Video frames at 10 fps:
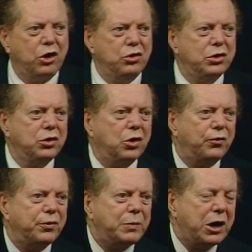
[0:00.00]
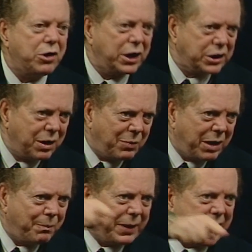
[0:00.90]
or you can go from there and
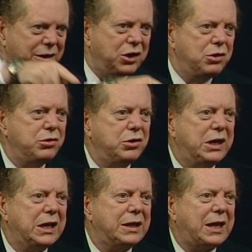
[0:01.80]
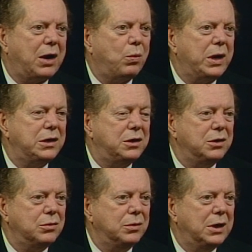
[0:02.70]
come on back to you and you get it that way
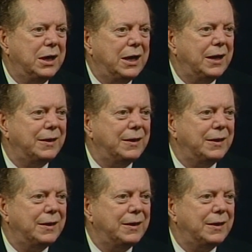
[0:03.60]
too.